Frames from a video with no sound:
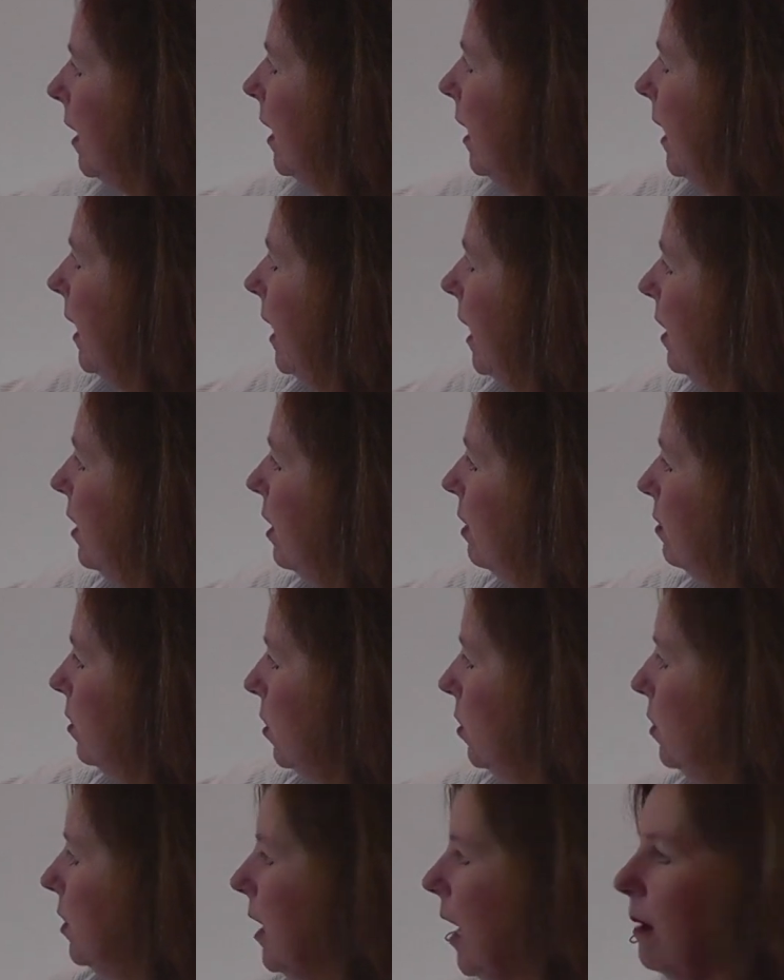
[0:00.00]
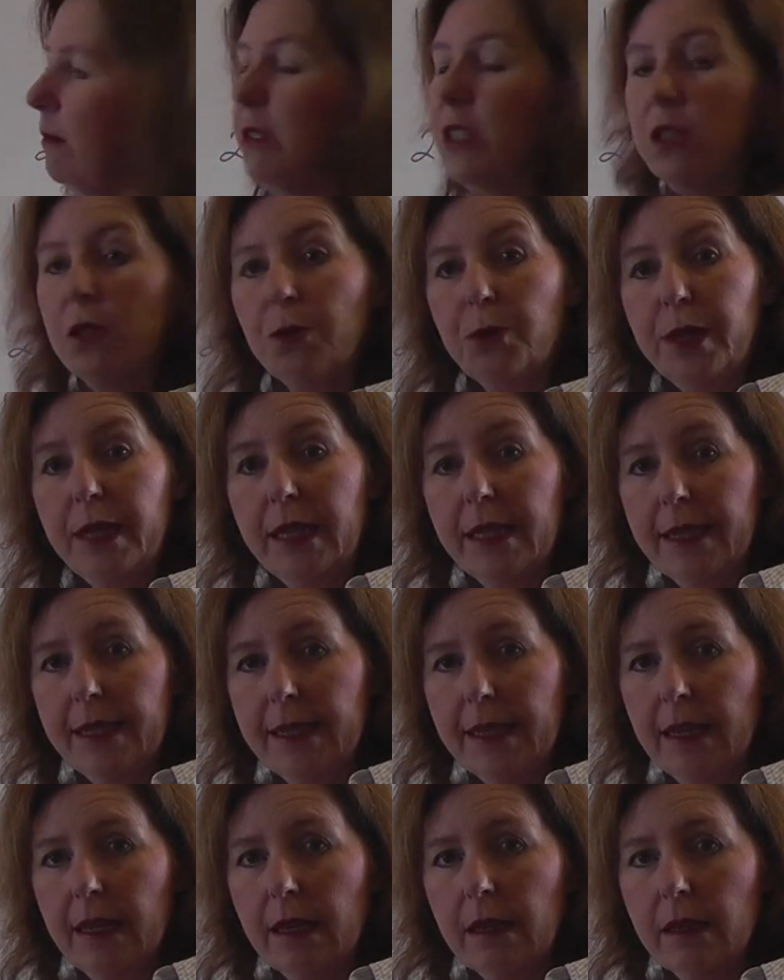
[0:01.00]
And I know 2 times 3 is
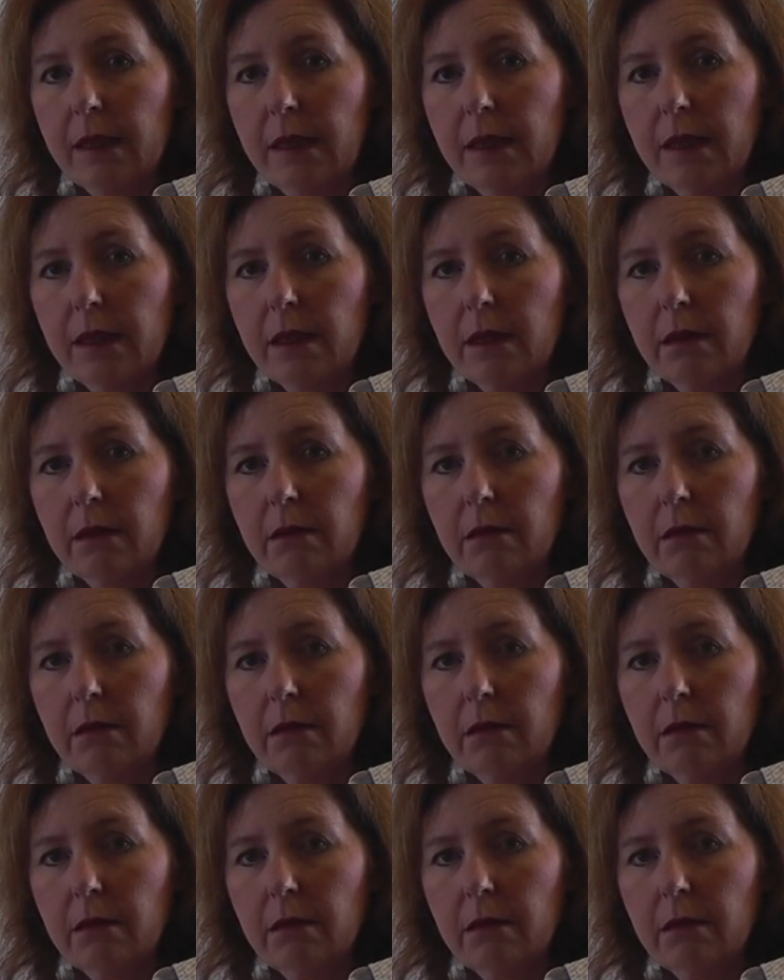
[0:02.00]
6.